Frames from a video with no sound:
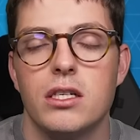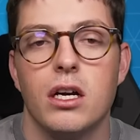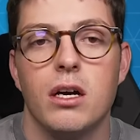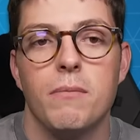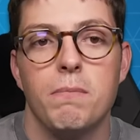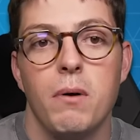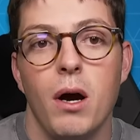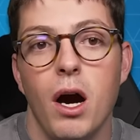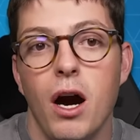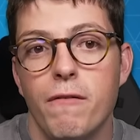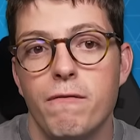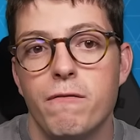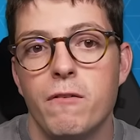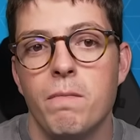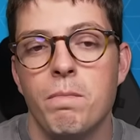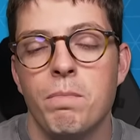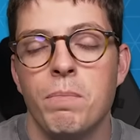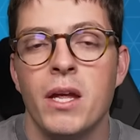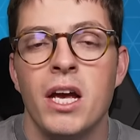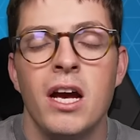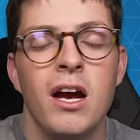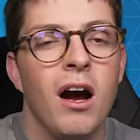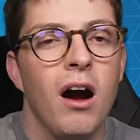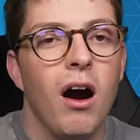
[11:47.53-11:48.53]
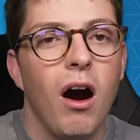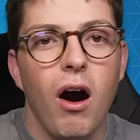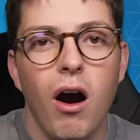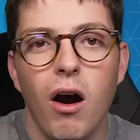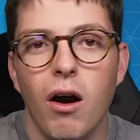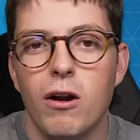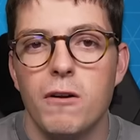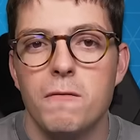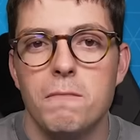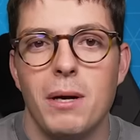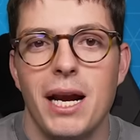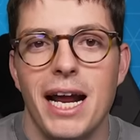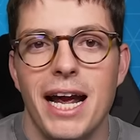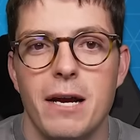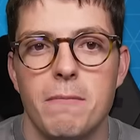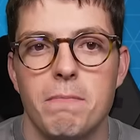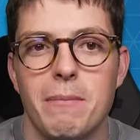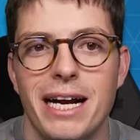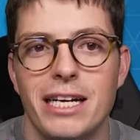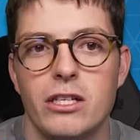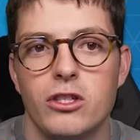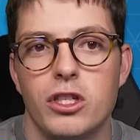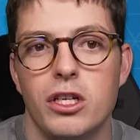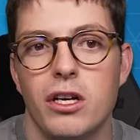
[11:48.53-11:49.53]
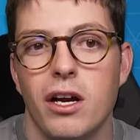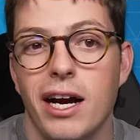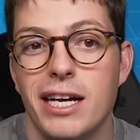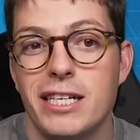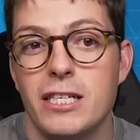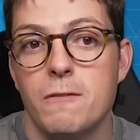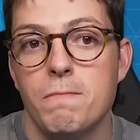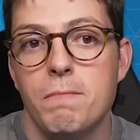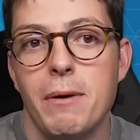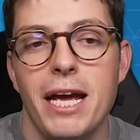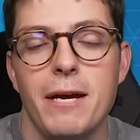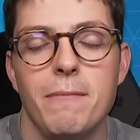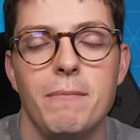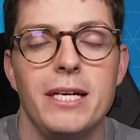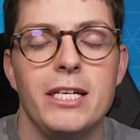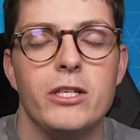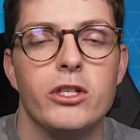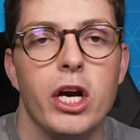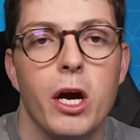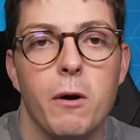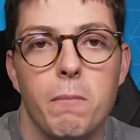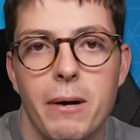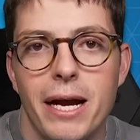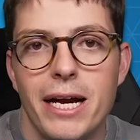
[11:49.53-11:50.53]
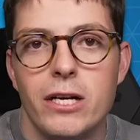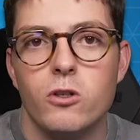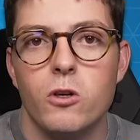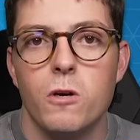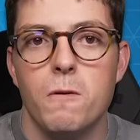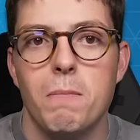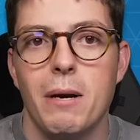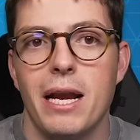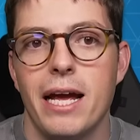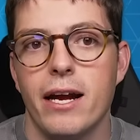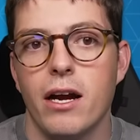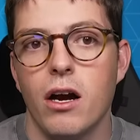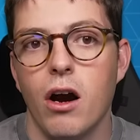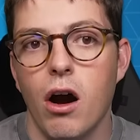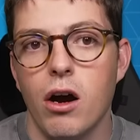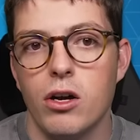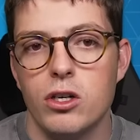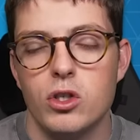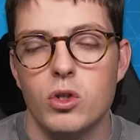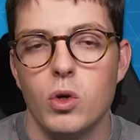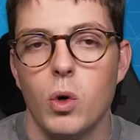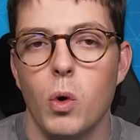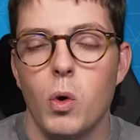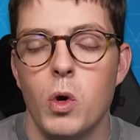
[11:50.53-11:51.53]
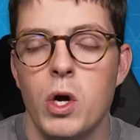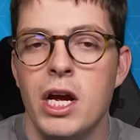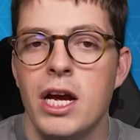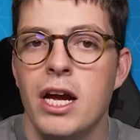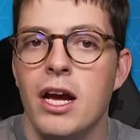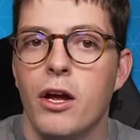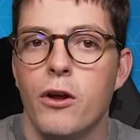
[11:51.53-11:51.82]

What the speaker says: Apart from Haaland playing Manchester United, maybe João Pedro playing Arsenal,